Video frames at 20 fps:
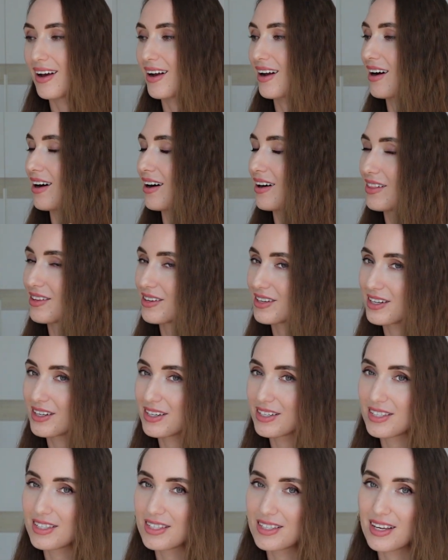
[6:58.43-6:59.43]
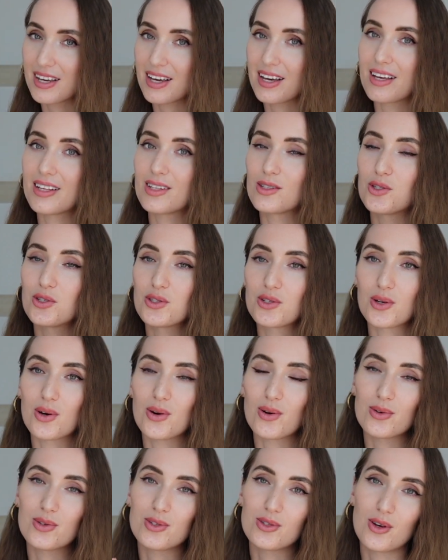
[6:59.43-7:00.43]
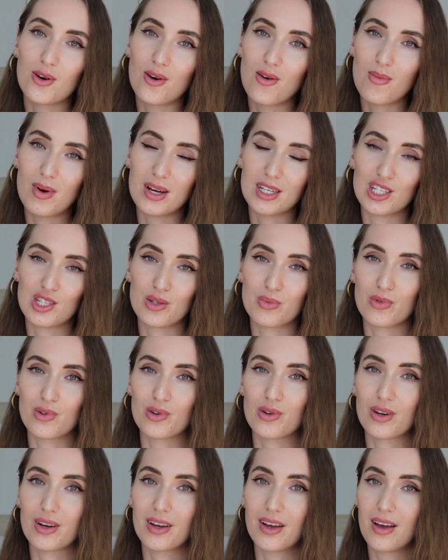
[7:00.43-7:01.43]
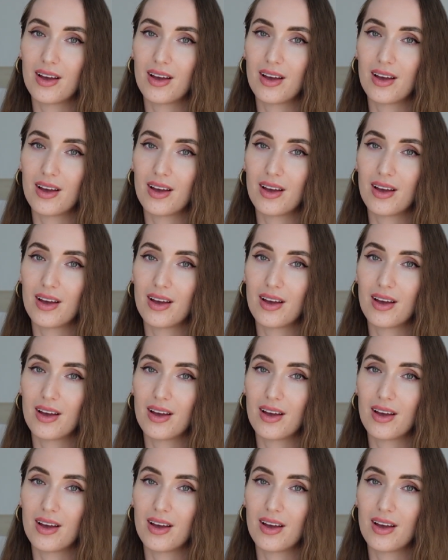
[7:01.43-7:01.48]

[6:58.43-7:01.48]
colors, and so much more.